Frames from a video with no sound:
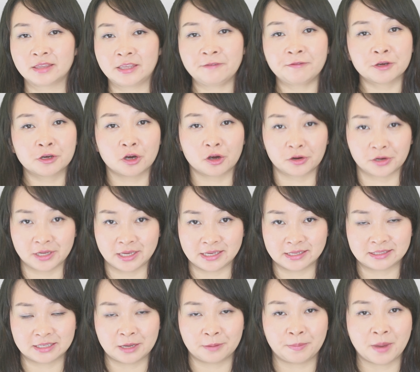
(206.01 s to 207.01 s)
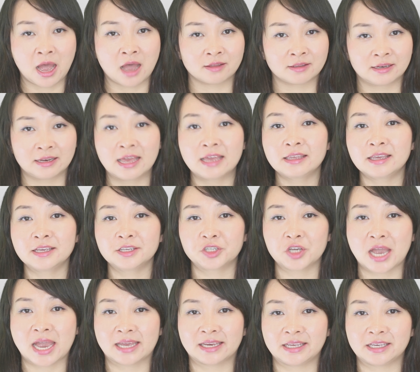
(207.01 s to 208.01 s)
difficulties about learning
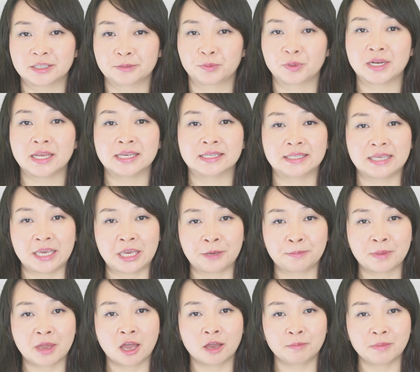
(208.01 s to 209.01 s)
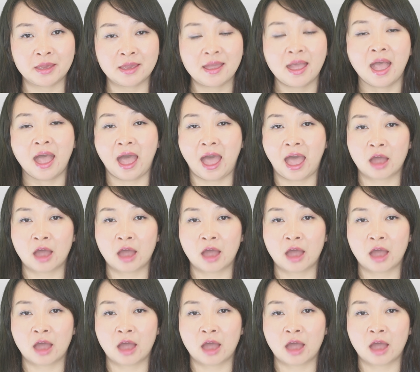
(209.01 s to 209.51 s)
Chinese, please email me.